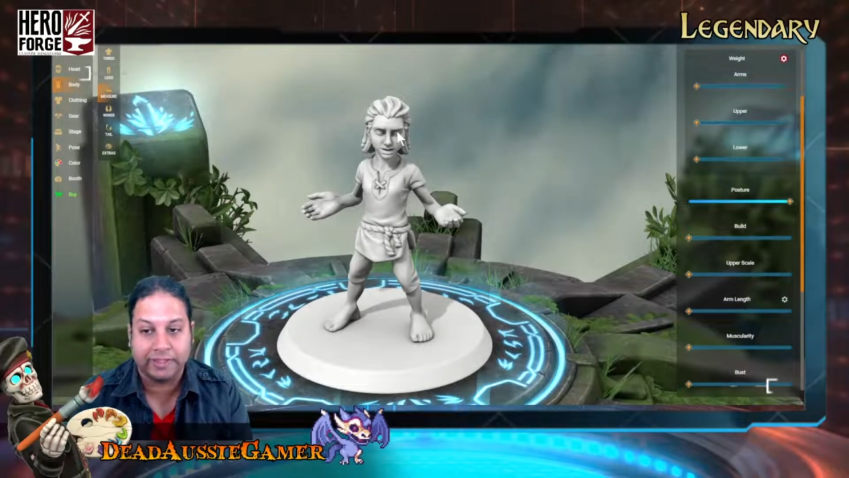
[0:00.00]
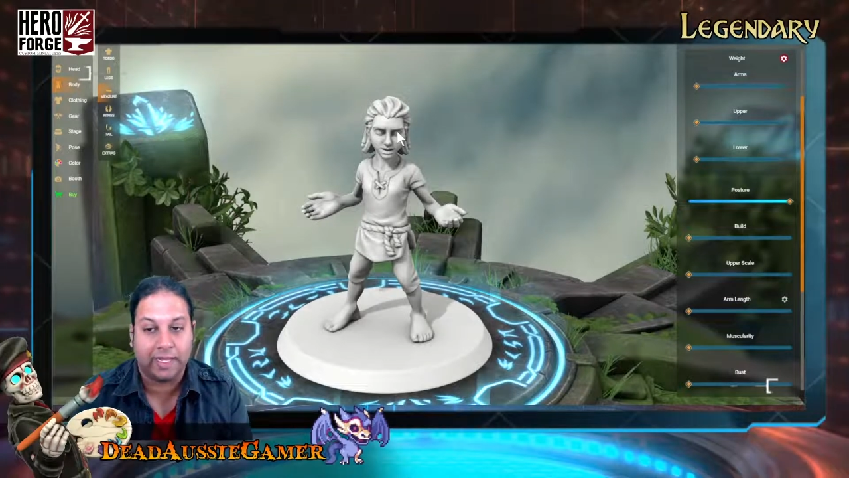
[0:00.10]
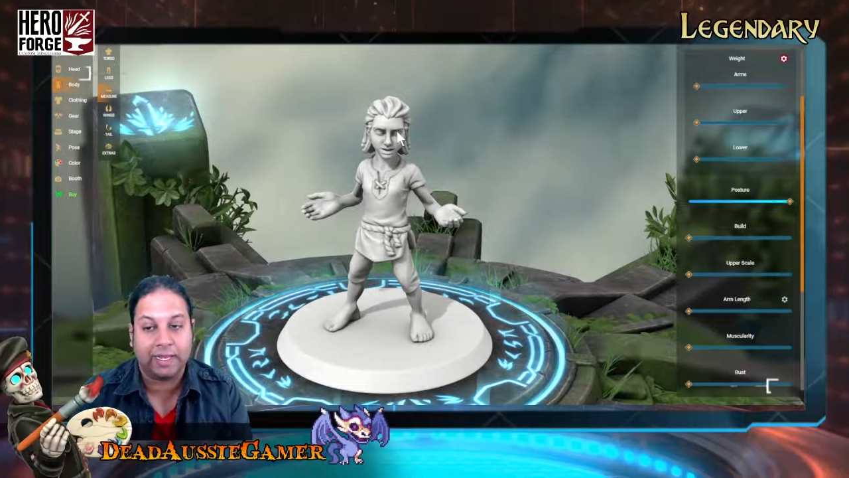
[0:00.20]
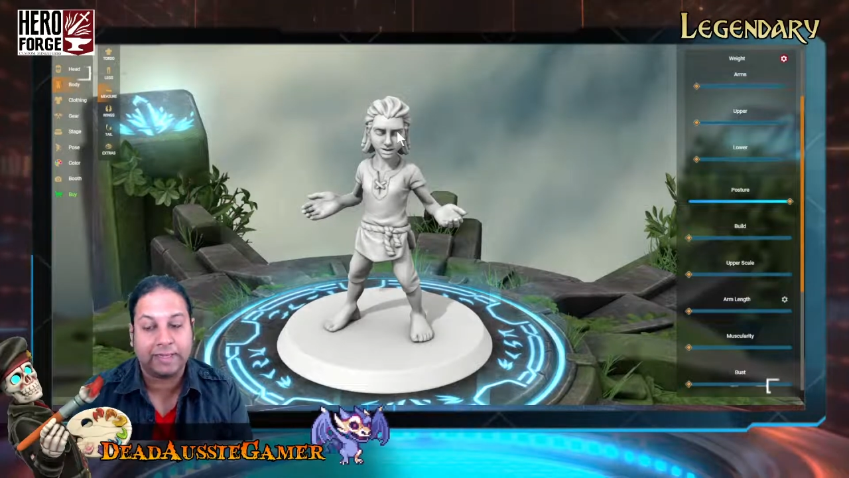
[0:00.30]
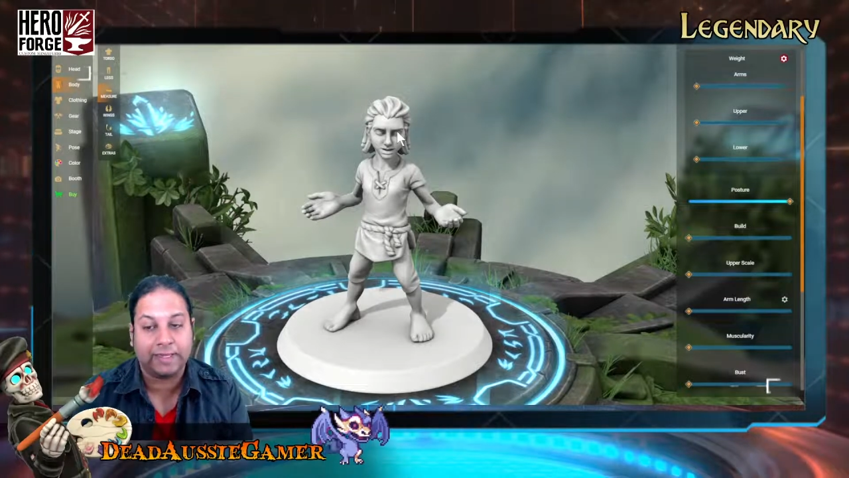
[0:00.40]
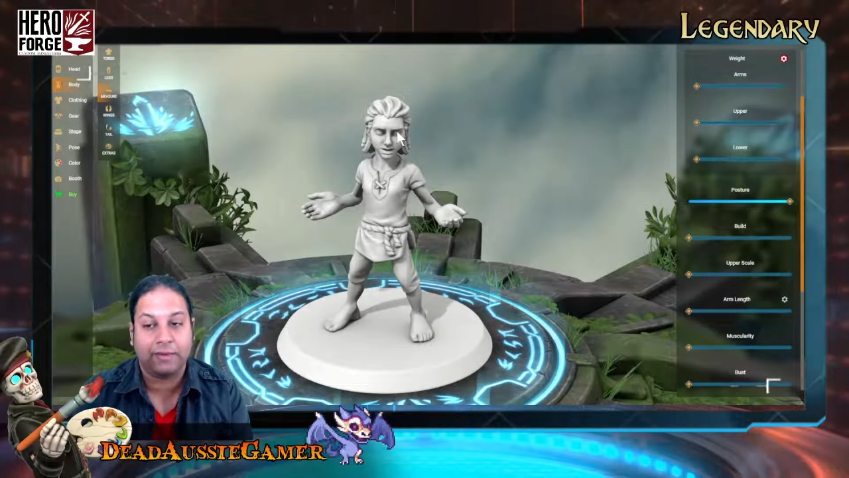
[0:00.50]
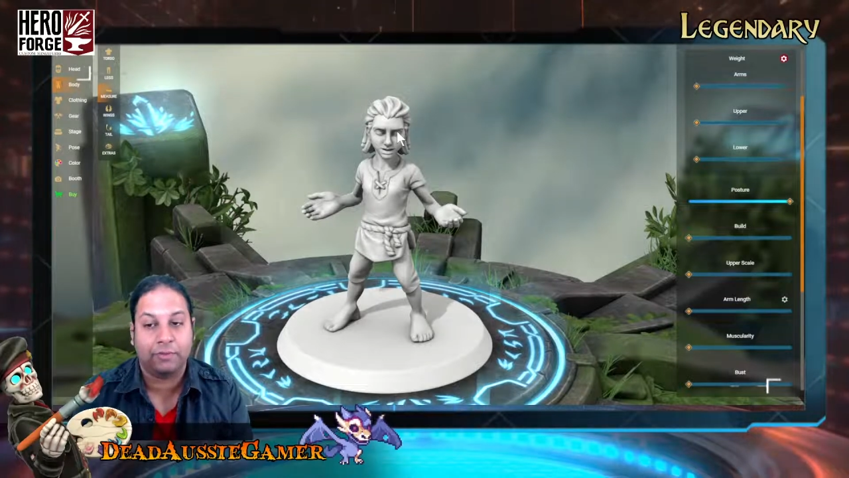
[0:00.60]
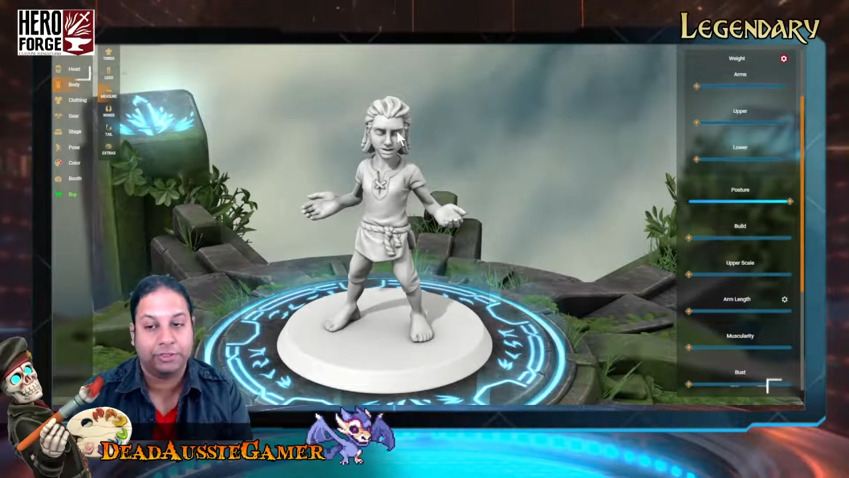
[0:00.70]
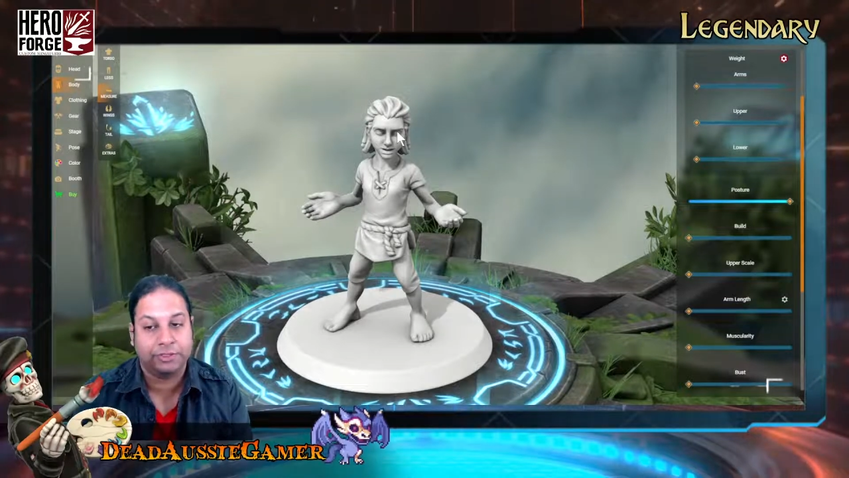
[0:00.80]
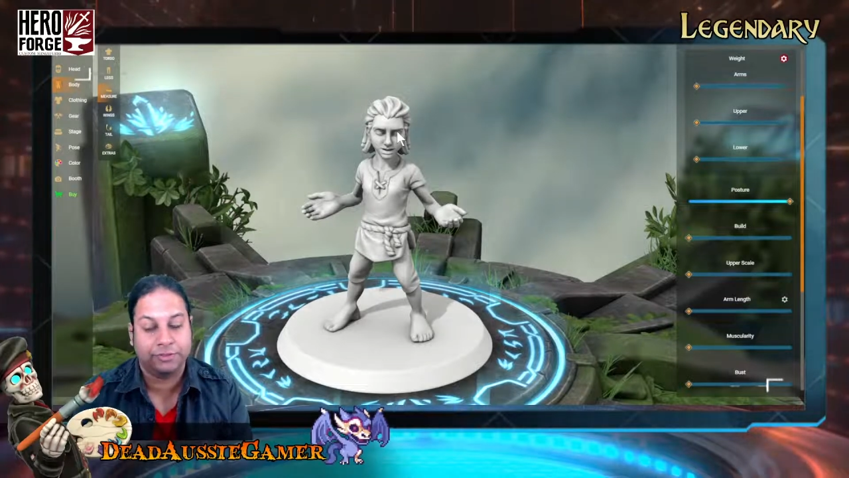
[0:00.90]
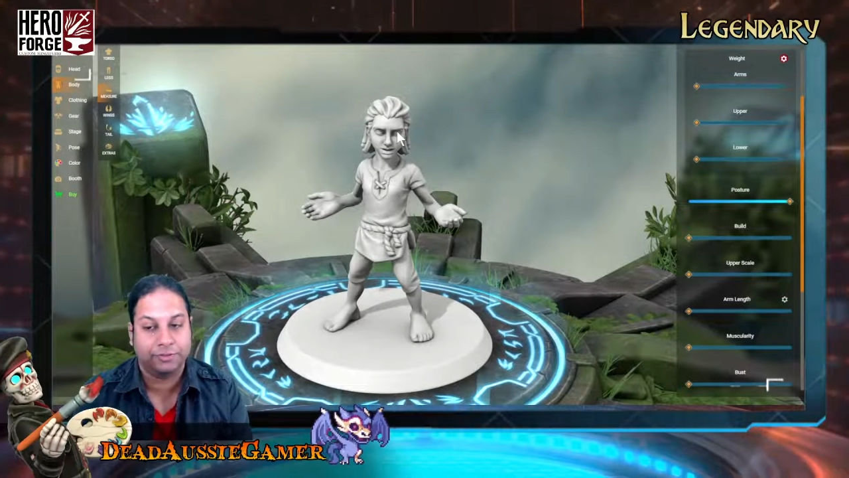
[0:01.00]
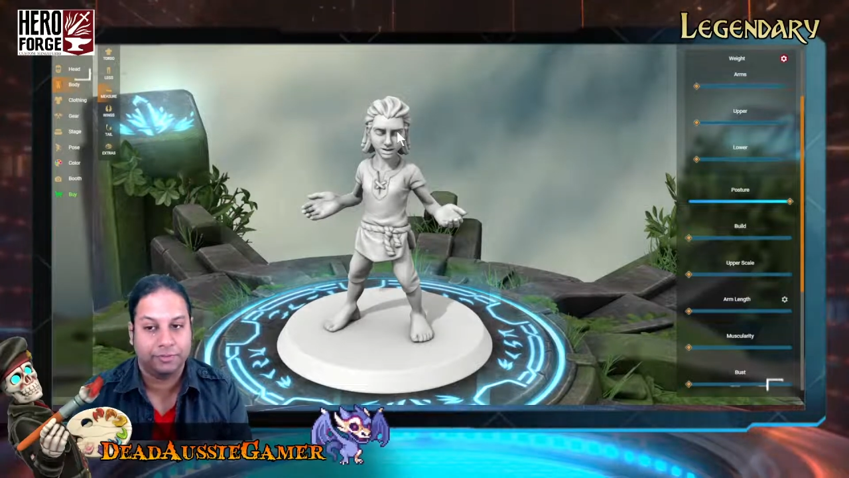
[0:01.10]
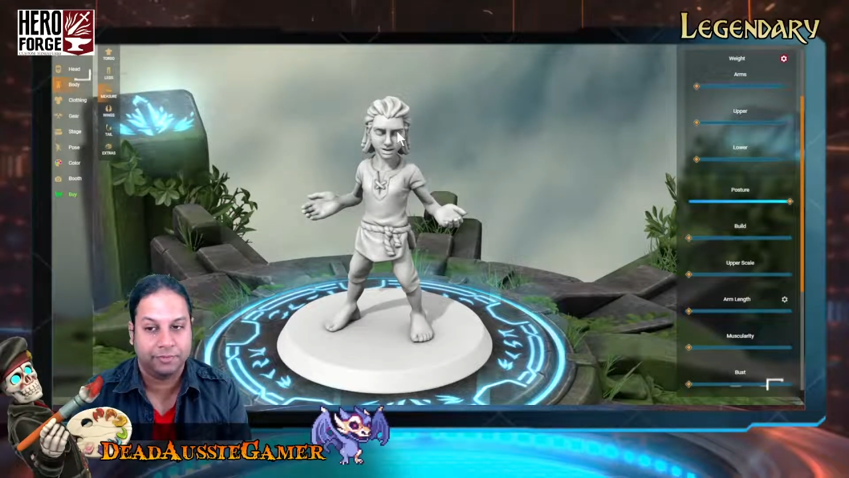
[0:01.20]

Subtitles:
I like that one too.